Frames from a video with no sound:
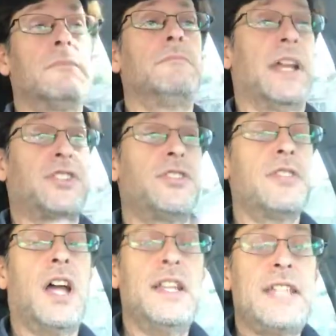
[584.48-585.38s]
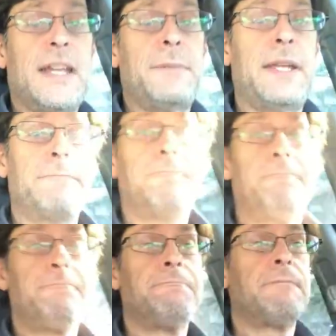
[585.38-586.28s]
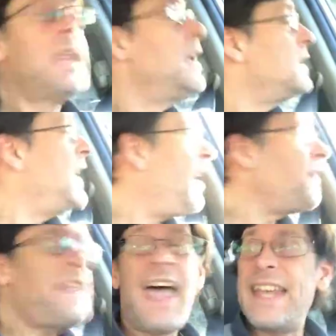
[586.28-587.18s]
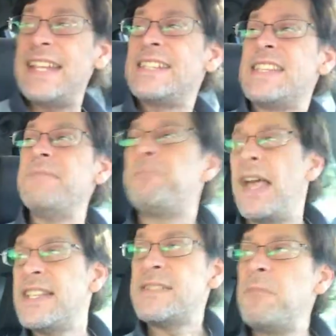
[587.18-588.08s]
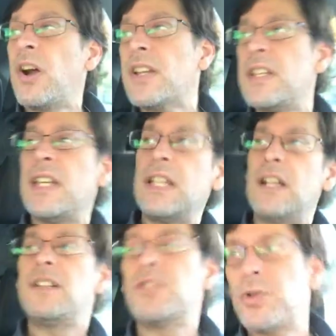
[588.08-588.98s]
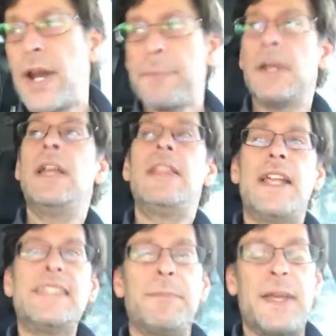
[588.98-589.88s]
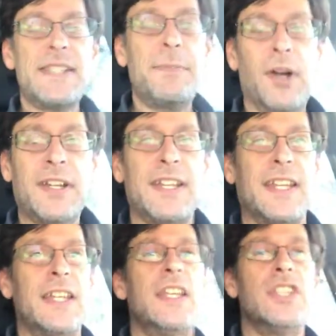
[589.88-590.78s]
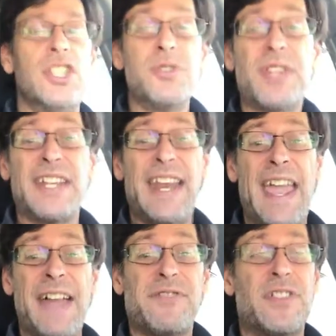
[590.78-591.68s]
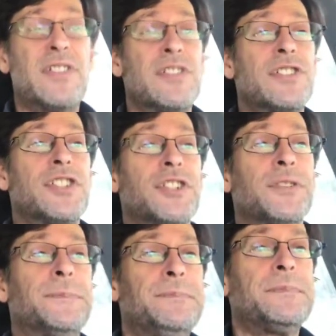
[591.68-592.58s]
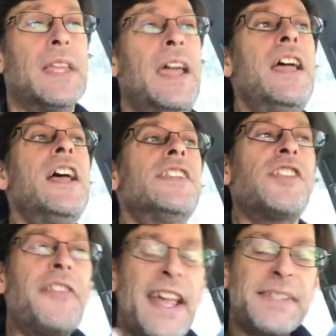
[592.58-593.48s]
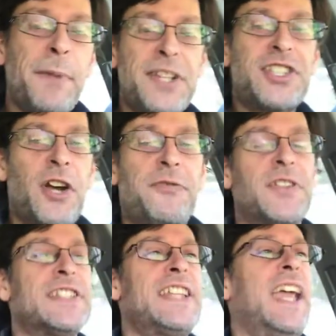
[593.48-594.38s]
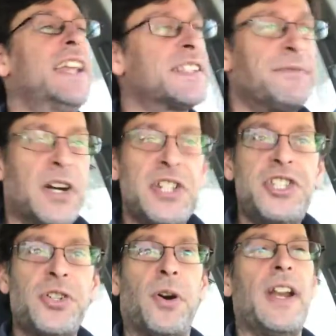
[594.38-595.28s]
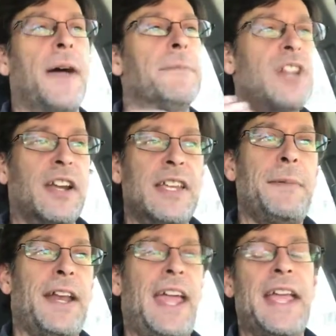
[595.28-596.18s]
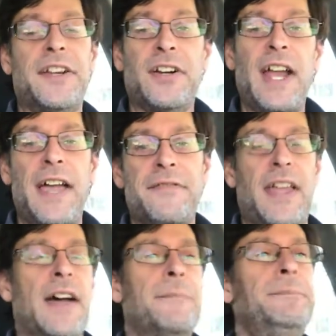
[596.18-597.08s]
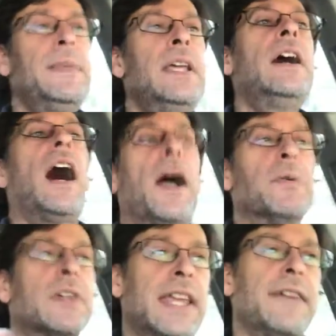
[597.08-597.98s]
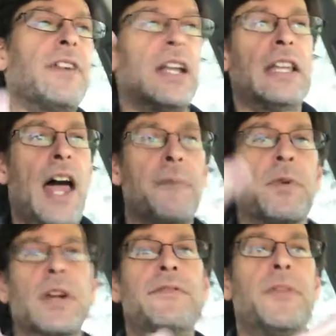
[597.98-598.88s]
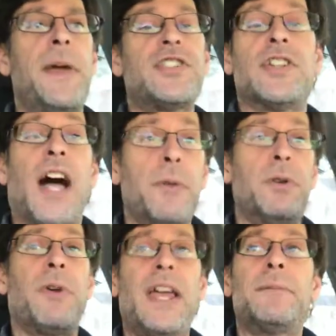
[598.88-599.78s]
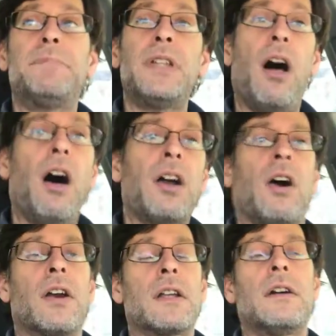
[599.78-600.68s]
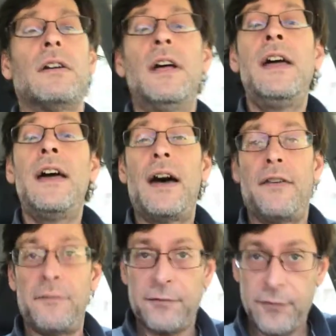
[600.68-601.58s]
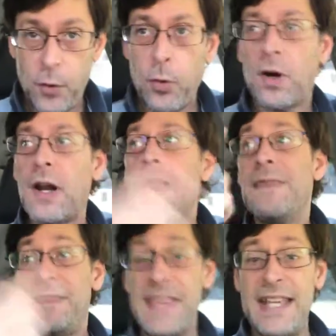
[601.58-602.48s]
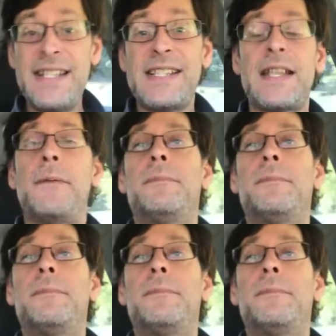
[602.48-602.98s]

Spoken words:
Make sure you contact me. Now that is the best marketing, oh crap, that's the best marketing you can ever do. So that's my show for today. It's very short. I'm talking about Anchor FM. I will give a lot more information. I will write a blog article for this